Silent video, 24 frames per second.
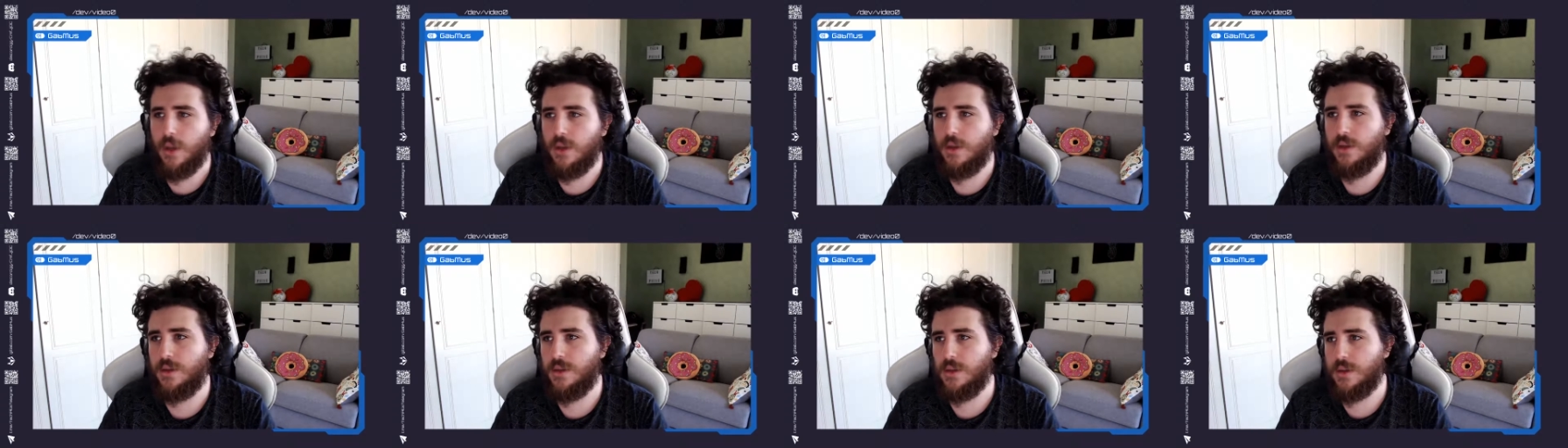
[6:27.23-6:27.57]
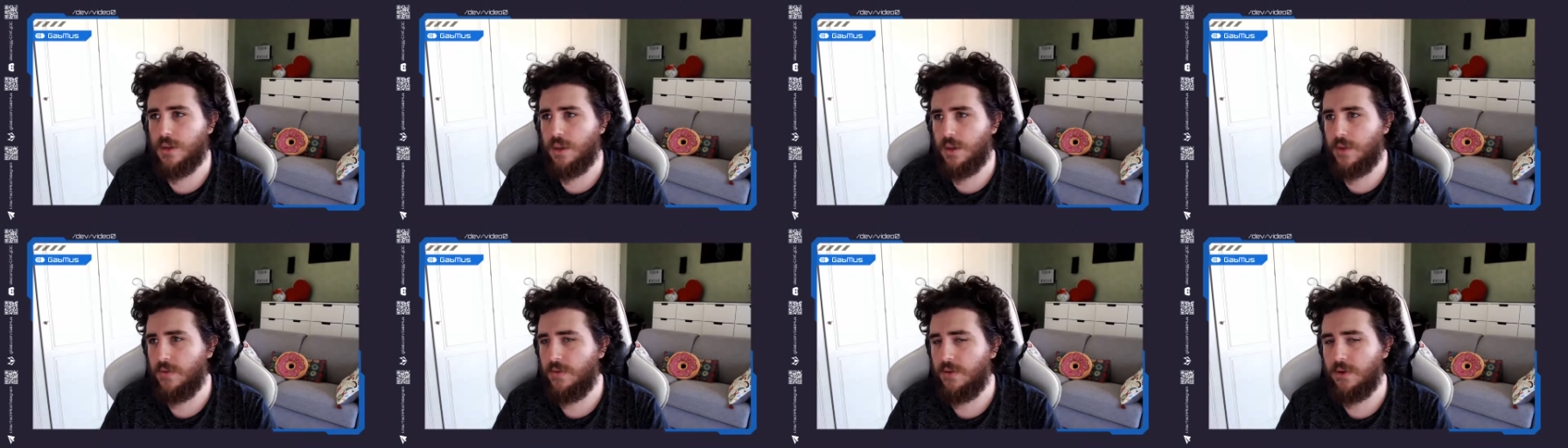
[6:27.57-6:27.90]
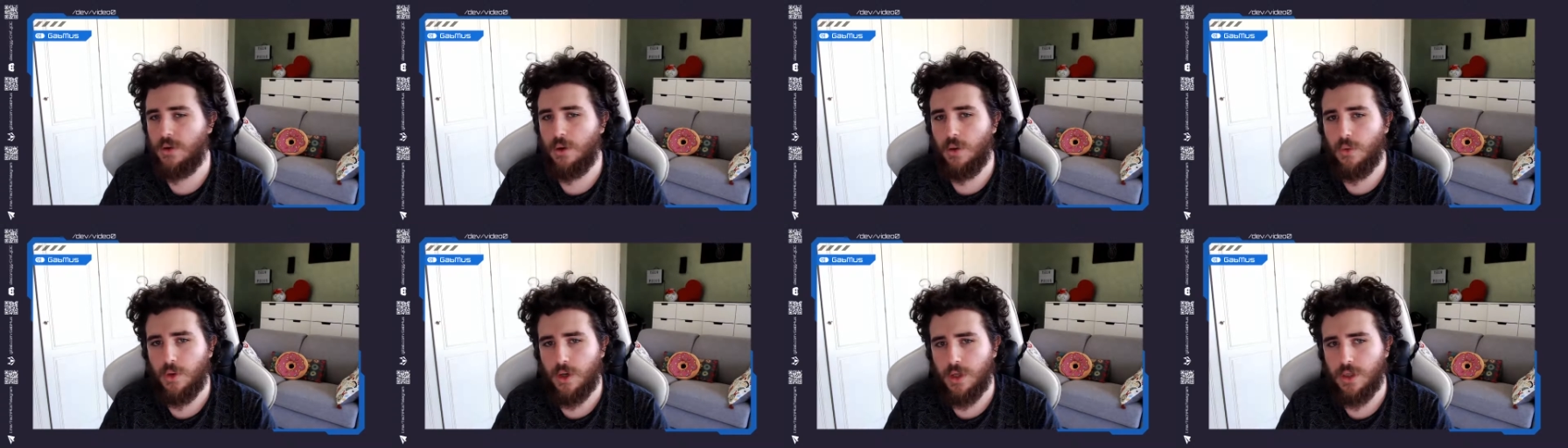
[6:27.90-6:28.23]
there's even
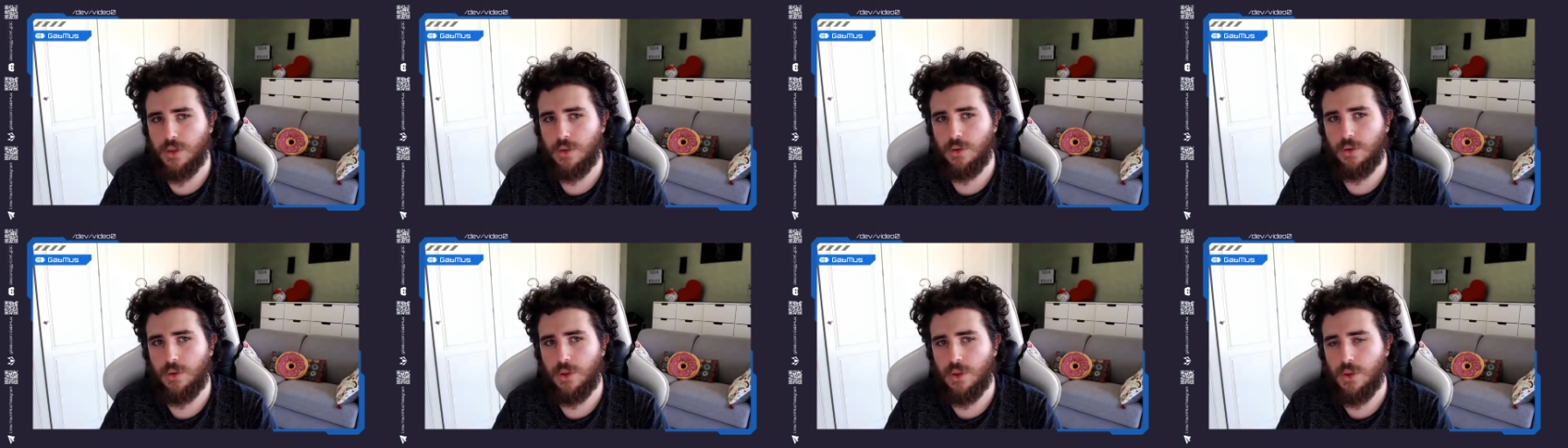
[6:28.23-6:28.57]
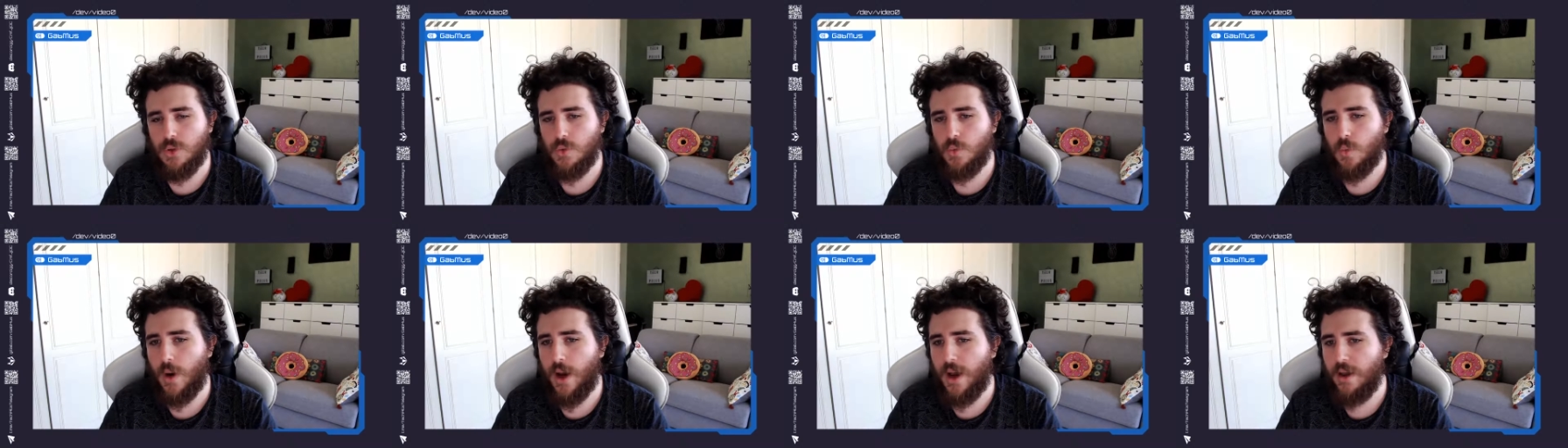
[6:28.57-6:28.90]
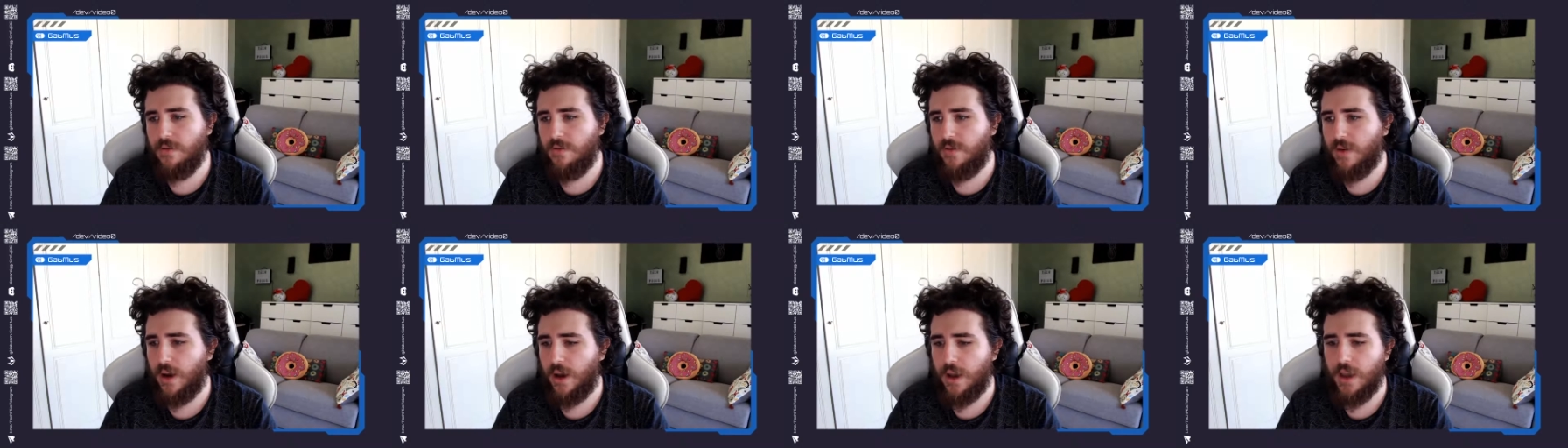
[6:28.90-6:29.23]
no reason to use
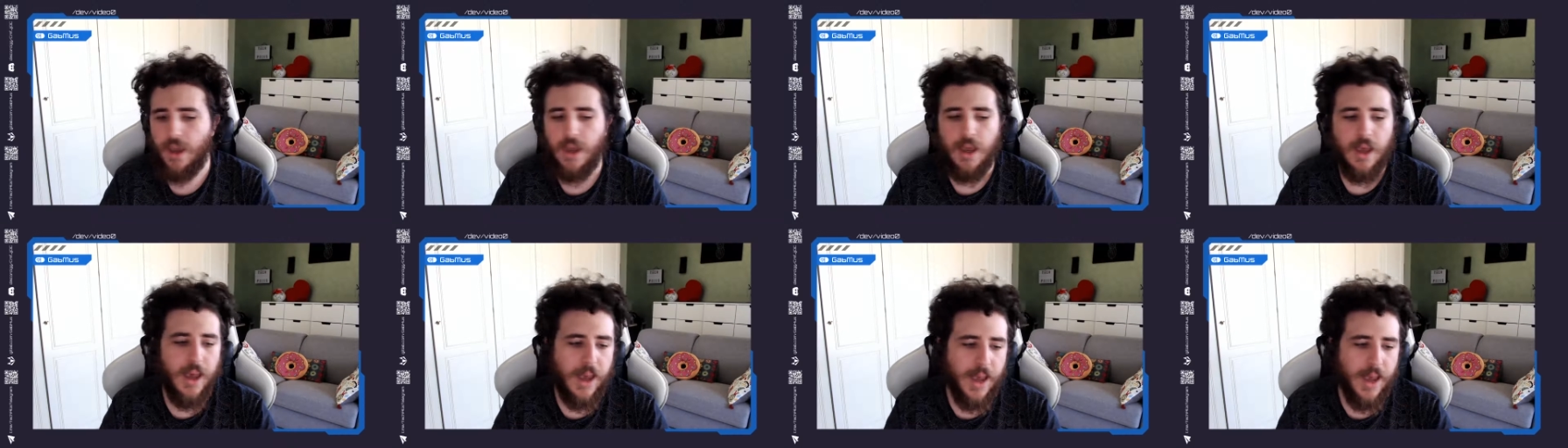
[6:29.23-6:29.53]
Wi-Fi,